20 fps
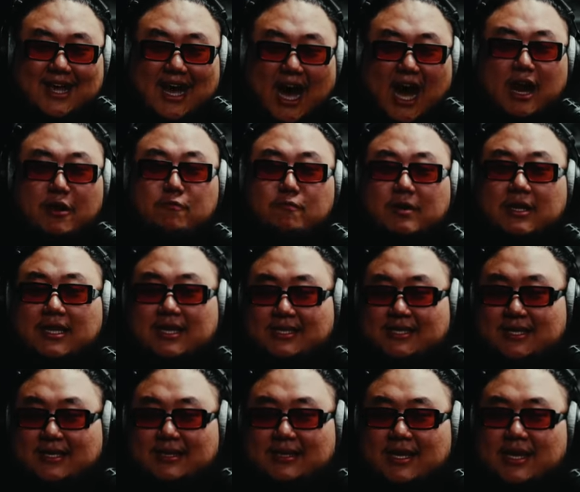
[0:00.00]
I really
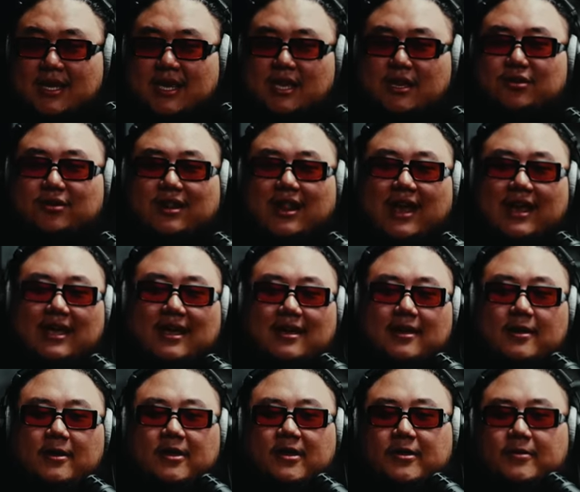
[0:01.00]
didn't think he could like
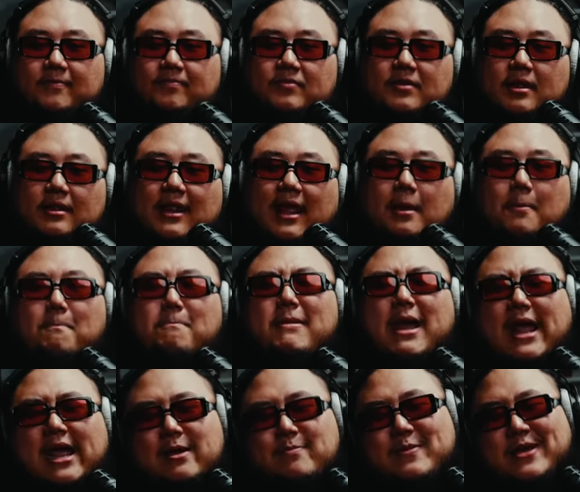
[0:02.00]
like
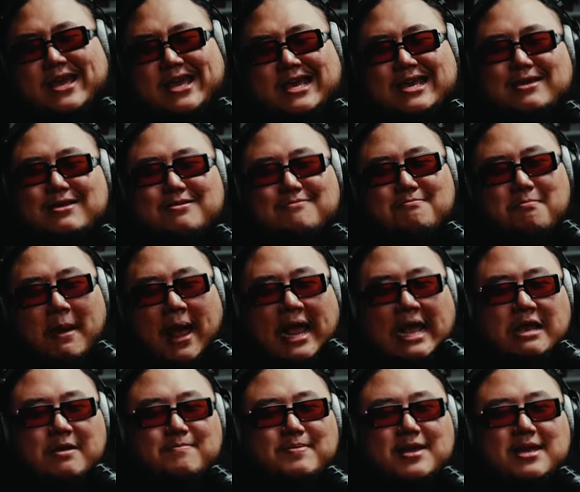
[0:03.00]
maybe
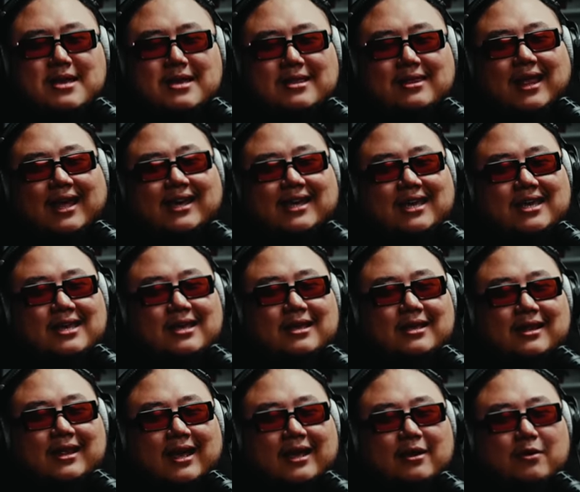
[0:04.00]
maybe like he
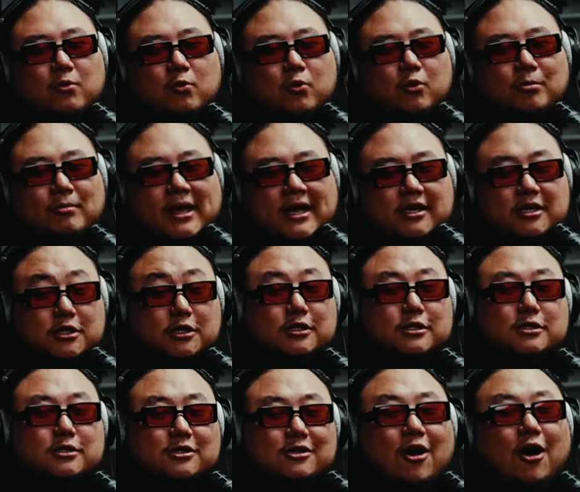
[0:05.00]
like will make a good
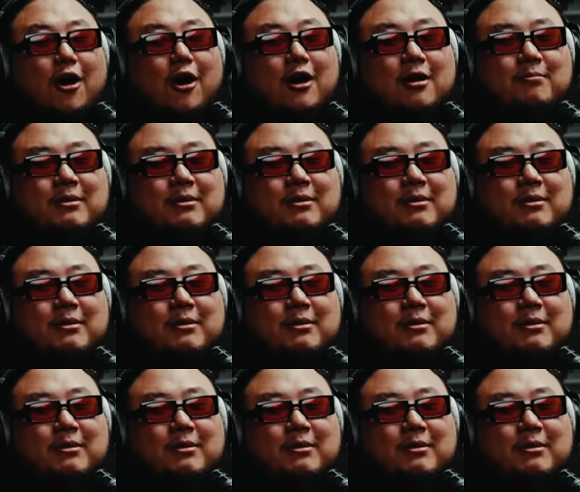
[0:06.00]
song,